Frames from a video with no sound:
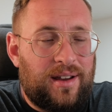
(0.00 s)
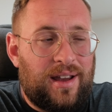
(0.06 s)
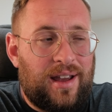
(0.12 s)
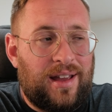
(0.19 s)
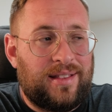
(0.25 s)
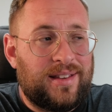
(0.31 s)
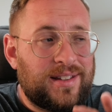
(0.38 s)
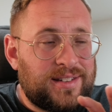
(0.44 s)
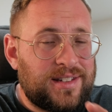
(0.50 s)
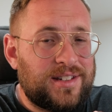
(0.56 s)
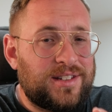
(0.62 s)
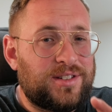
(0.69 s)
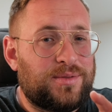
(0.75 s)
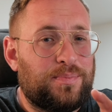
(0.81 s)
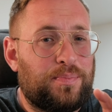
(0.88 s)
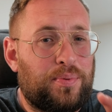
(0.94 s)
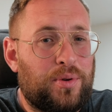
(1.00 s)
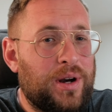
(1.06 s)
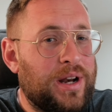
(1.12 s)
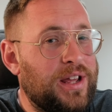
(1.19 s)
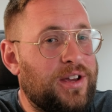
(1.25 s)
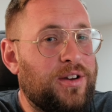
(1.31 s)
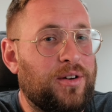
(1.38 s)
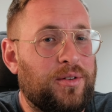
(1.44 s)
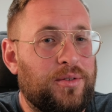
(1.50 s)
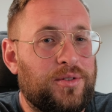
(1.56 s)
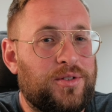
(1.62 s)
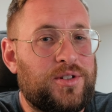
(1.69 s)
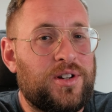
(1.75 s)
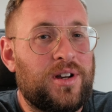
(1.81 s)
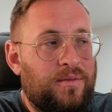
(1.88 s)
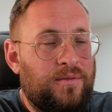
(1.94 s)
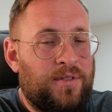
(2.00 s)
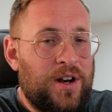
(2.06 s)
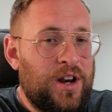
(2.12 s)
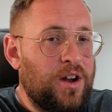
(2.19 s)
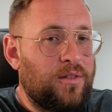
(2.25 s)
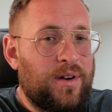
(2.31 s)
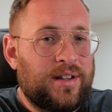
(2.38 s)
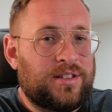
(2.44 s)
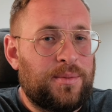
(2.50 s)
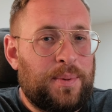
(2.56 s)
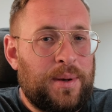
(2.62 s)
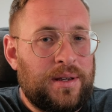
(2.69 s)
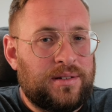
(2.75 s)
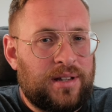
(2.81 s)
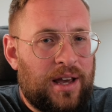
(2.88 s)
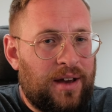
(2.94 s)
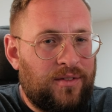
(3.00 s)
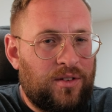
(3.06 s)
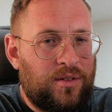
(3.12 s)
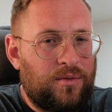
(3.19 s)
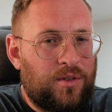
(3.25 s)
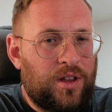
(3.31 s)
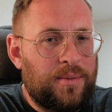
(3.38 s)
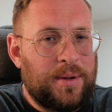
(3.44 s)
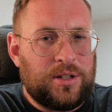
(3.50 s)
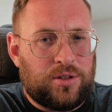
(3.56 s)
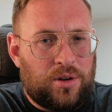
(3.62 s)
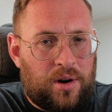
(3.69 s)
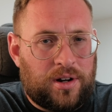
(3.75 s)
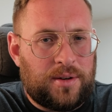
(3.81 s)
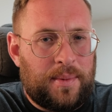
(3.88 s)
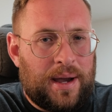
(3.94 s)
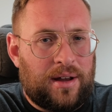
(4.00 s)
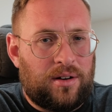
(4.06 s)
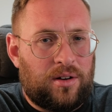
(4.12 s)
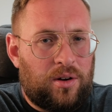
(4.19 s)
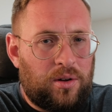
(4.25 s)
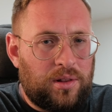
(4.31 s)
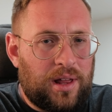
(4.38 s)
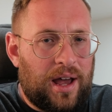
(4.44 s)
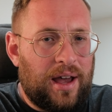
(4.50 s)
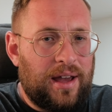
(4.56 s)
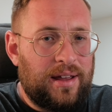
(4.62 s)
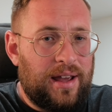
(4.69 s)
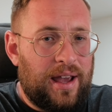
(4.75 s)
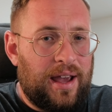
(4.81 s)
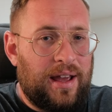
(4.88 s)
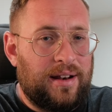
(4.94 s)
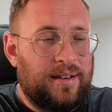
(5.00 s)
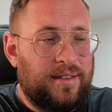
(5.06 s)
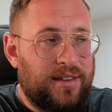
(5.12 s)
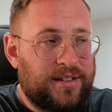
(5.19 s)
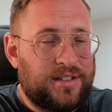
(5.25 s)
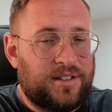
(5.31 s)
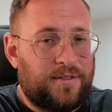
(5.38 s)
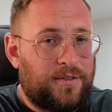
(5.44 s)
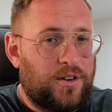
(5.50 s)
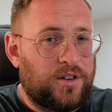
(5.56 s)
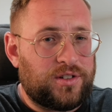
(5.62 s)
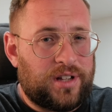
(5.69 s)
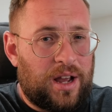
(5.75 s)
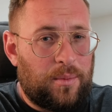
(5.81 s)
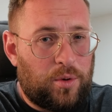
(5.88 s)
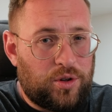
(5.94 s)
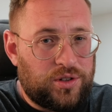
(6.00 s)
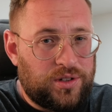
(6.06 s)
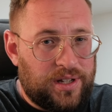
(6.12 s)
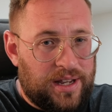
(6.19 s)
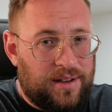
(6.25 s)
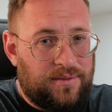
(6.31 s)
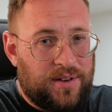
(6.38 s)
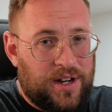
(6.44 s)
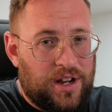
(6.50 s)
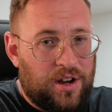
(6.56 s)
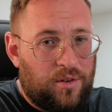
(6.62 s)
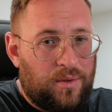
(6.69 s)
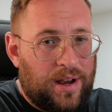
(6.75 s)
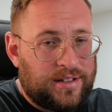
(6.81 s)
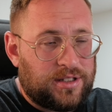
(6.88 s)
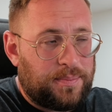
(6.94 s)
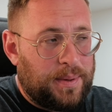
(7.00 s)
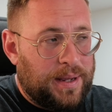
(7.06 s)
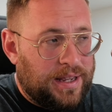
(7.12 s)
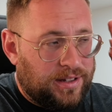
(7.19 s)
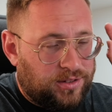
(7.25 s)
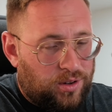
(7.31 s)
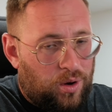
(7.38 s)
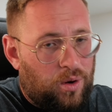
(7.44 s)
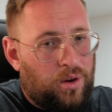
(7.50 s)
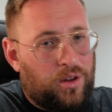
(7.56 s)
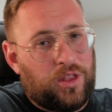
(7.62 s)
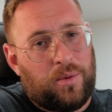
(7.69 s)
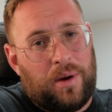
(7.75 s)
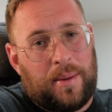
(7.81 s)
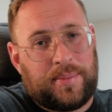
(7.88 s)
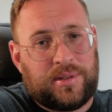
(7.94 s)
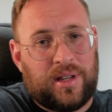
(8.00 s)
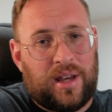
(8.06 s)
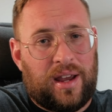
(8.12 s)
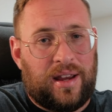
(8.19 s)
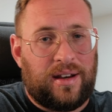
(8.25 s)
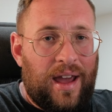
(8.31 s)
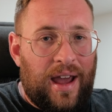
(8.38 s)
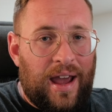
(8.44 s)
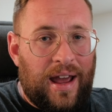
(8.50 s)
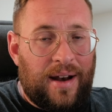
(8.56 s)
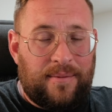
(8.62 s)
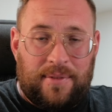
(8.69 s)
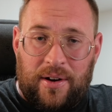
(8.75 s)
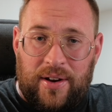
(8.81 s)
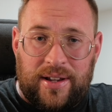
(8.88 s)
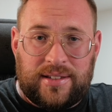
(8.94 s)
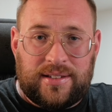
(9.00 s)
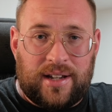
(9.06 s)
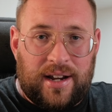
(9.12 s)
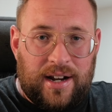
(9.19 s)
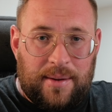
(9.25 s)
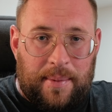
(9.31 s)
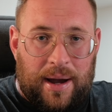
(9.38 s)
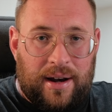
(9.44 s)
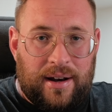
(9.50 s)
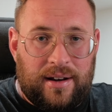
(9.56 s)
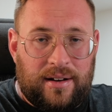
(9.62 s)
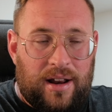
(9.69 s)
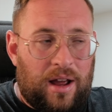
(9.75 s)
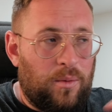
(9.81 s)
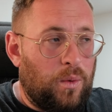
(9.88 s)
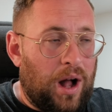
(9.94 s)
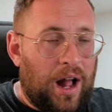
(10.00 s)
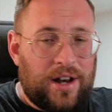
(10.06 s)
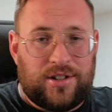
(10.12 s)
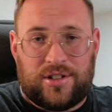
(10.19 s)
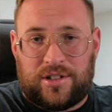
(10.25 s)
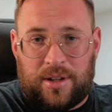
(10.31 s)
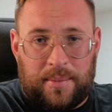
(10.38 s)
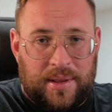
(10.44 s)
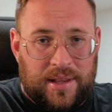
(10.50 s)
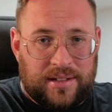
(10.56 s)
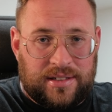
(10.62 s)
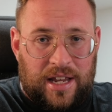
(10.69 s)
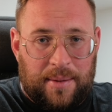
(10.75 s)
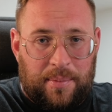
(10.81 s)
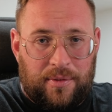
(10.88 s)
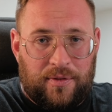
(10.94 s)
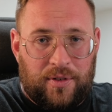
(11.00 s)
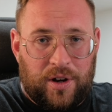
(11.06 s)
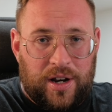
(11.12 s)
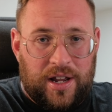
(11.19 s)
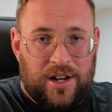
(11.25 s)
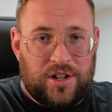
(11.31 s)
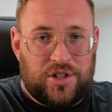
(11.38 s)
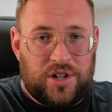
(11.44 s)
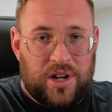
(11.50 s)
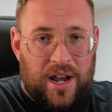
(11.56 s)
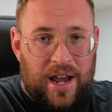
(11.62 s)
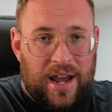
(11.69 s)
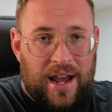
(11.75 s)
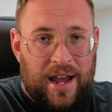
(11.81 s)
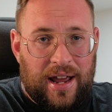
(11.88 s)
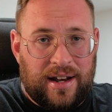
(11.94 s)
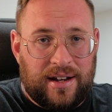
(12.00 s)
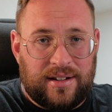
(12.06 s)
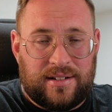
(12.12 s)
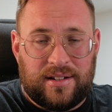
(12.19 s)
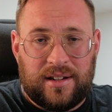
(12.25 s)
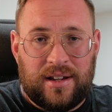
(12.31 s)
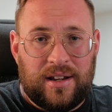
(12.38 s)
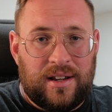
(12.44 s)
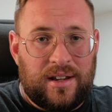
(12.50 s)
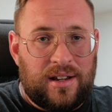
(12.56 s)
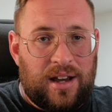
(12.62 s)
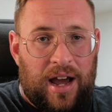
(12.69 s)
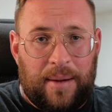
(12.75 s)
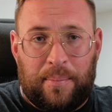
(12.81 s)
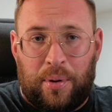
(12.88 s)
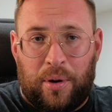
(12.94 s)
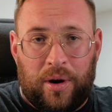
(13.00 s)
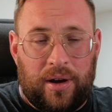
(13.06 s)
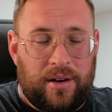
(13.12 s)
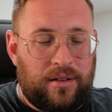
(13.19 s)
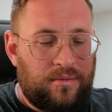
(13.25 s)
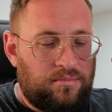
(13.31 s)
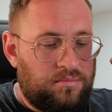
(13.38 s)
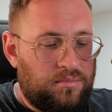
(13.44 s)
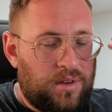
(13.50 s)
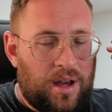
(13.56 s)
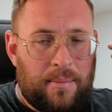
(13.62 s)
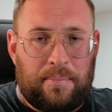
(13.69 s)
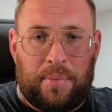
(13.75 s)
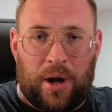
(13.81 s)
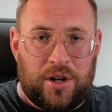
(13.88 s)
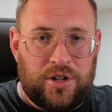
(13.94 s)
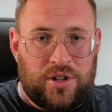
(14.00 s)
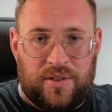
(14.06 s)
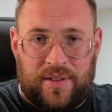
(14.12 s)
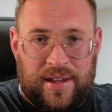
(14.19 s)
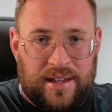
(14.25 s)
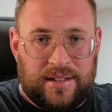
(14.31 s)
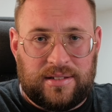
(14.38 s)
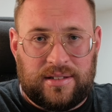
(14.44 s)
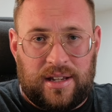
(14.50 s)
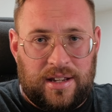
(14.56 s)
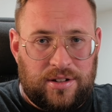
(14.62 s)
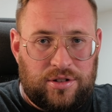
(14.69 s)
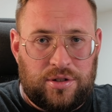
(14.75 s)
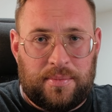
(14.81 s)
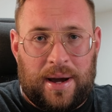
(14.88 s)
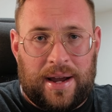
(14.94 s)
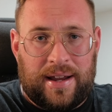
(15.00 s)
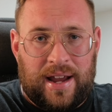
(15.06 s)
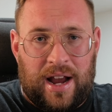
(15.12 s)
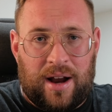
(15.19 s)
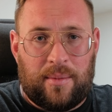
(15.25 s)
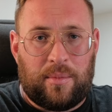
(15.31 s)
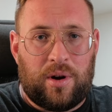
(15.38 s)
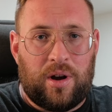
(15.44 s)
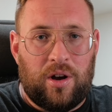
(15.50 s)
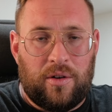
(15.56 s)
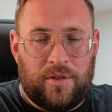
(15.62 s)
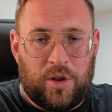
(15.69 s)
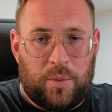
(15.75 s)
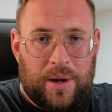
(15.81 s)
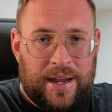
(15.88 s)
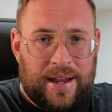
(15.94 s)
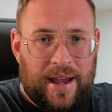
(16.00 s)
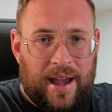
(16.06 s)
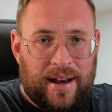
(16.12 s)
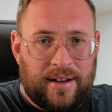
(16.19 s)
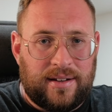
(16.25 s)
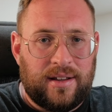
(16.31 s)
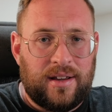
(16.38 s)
And this is pretty huge. Video recipes haven't really been talked about a whole lot, and this is the first time we're seeing video recipes on the website, and I'm very excited about it. I watched some of the sample footage and I put a bunch of these into my camera over the weekend.